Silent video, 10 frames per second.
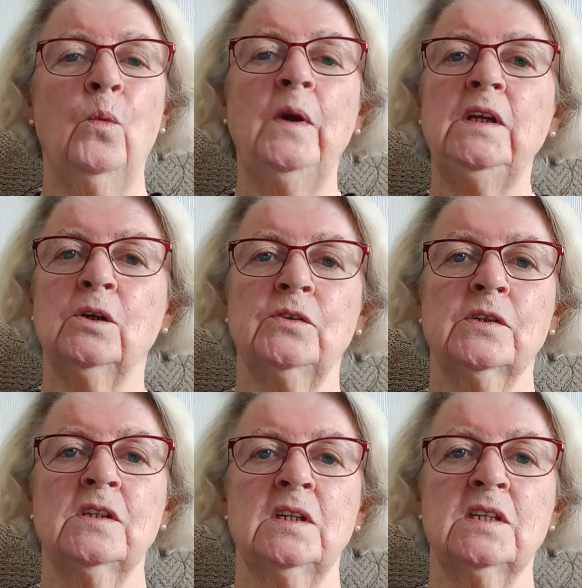We
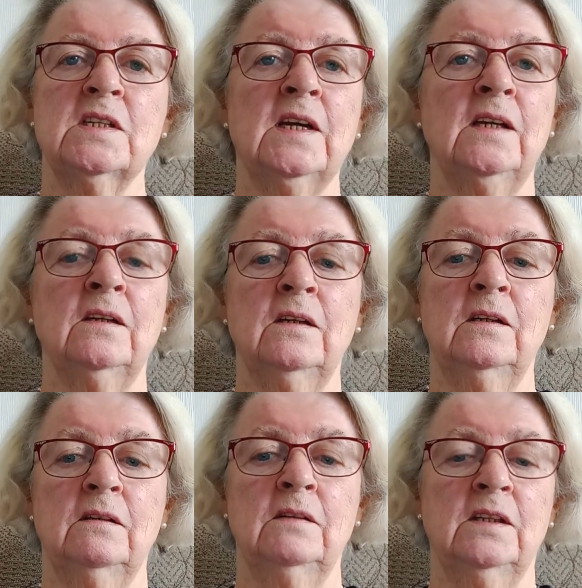don't
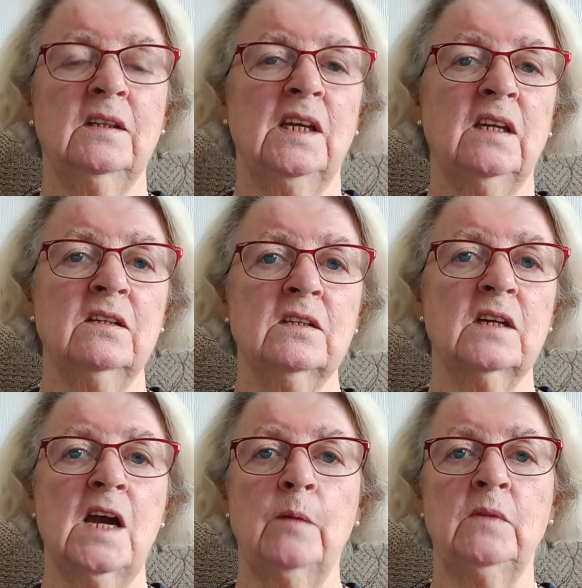understand the things
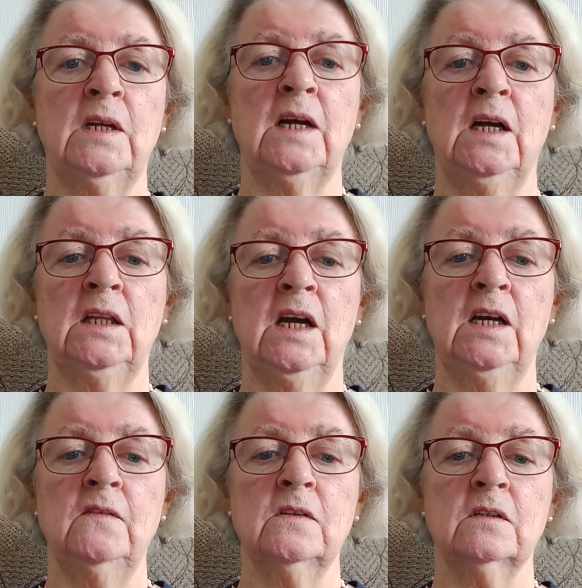that happen in our
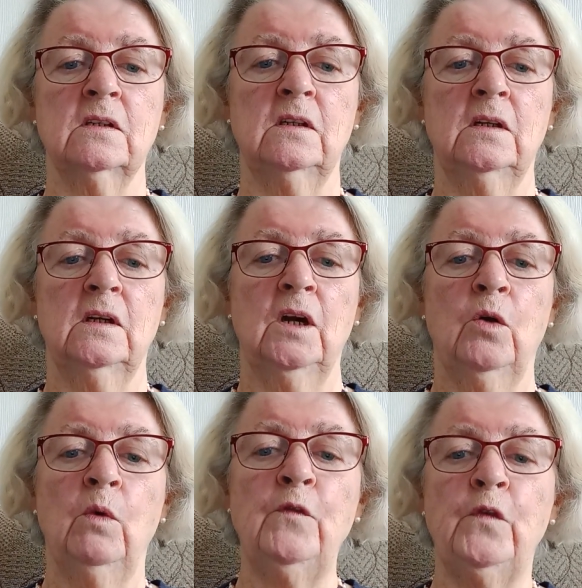lives.
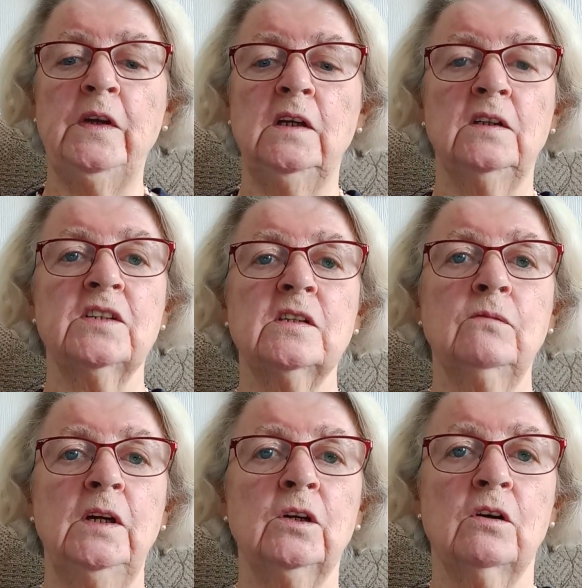We feel as
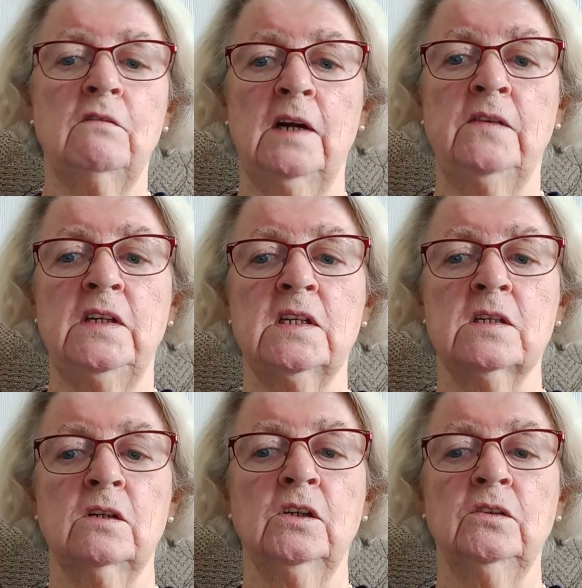if we're going round in
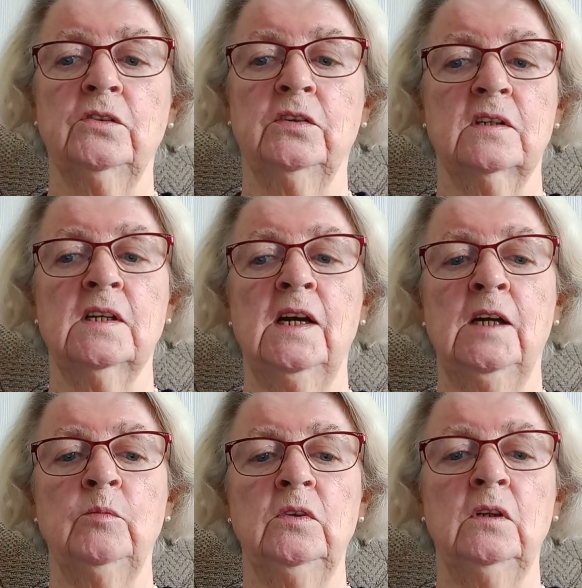circles at
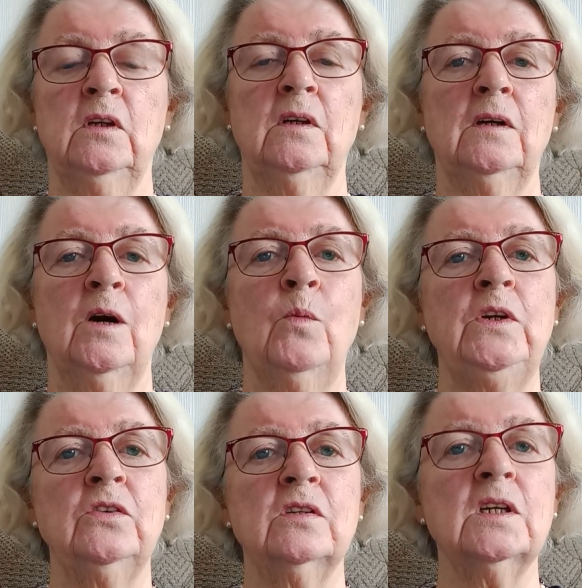times and we
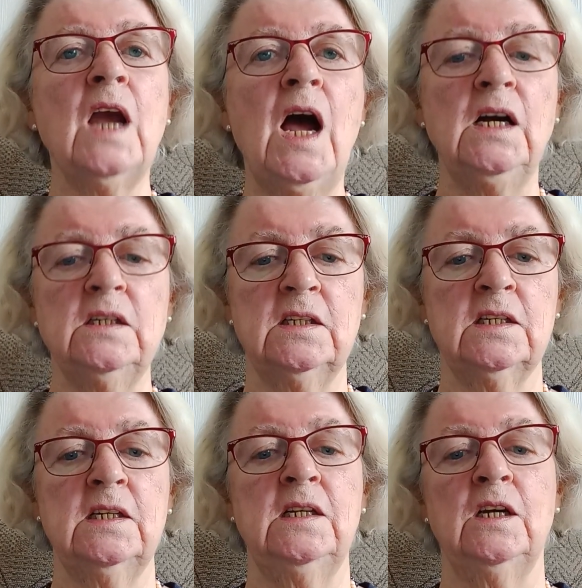just can't
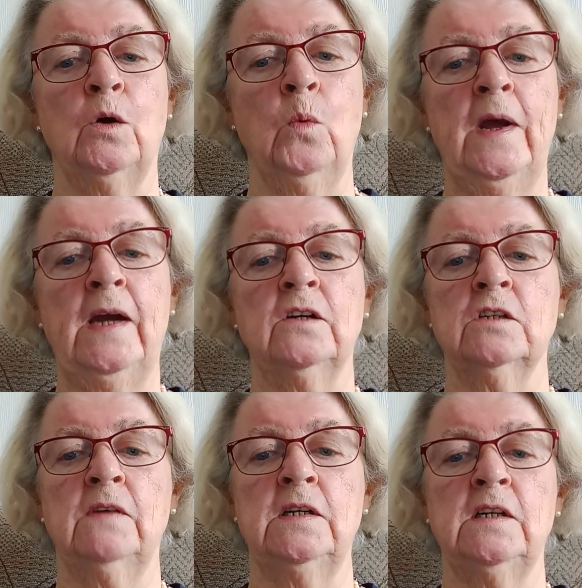see a way
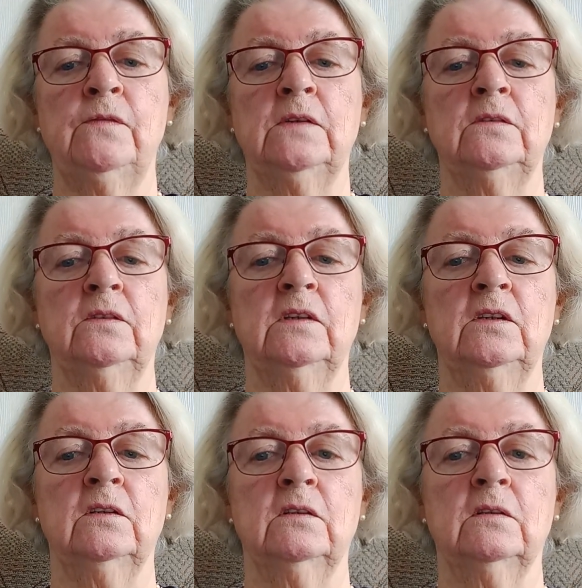out of our
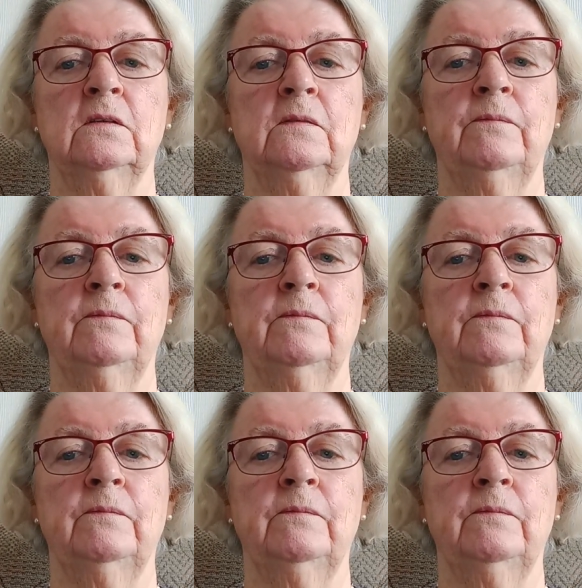difficulties.